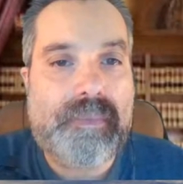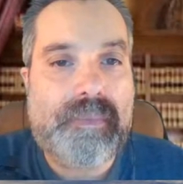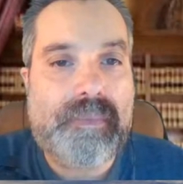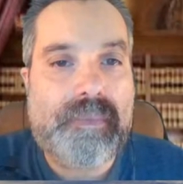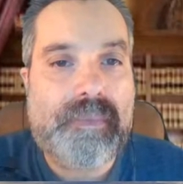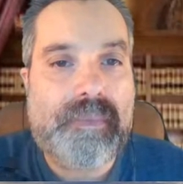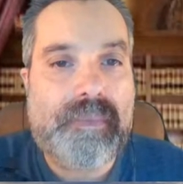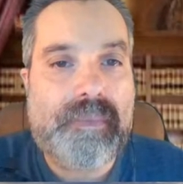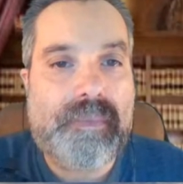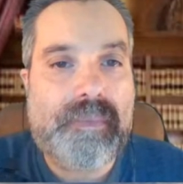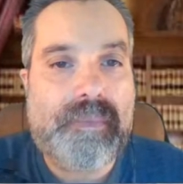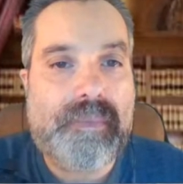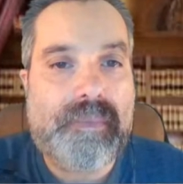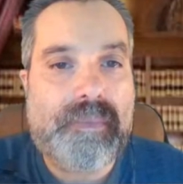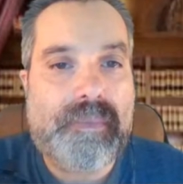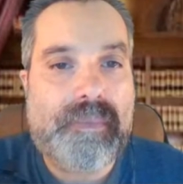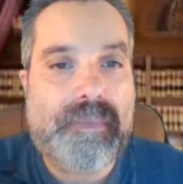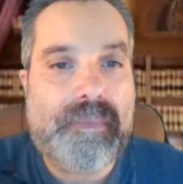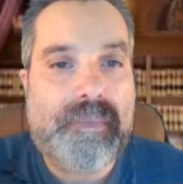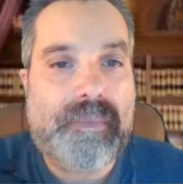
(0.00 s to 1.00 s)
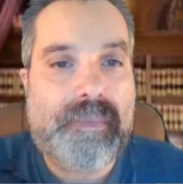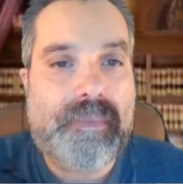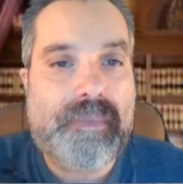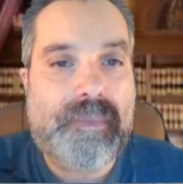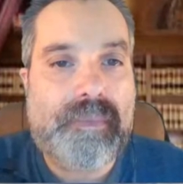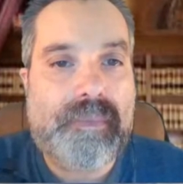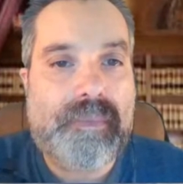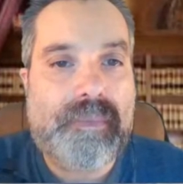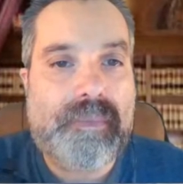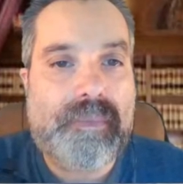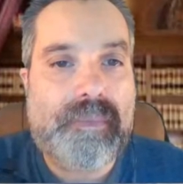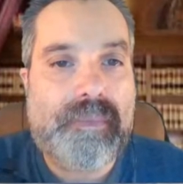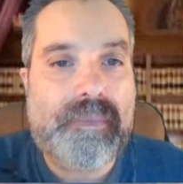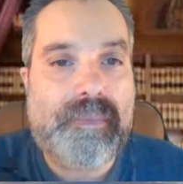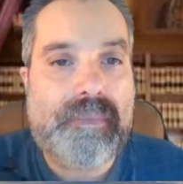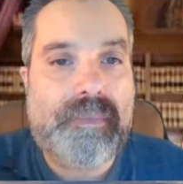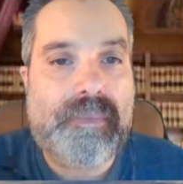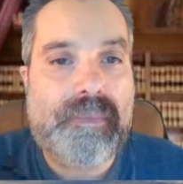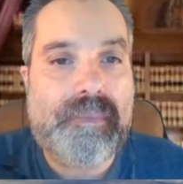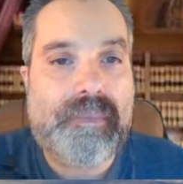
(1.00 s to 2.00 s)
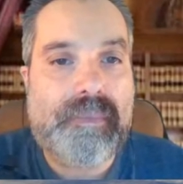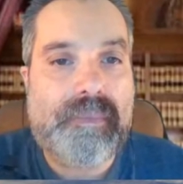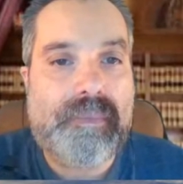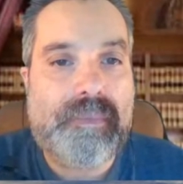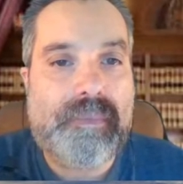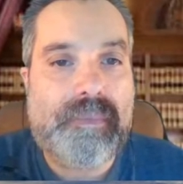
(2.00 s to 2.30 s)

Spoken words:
The person shown says nothing.